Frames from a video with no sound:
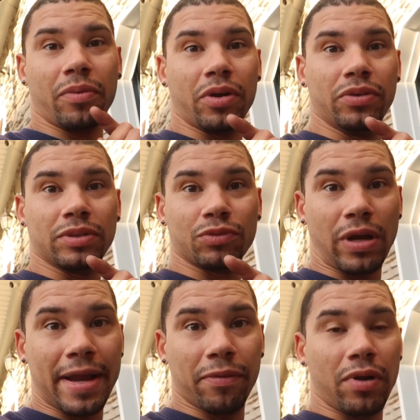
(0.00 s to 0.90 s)
We're gonna do some
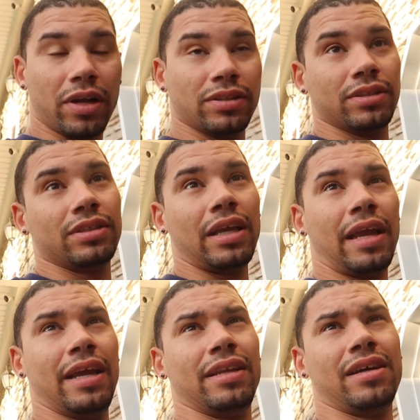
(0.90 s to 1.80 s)
draggy runs
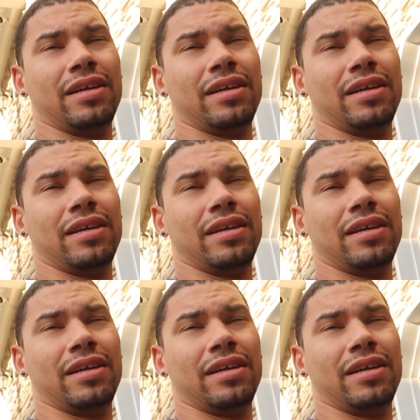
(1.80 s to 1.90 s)
and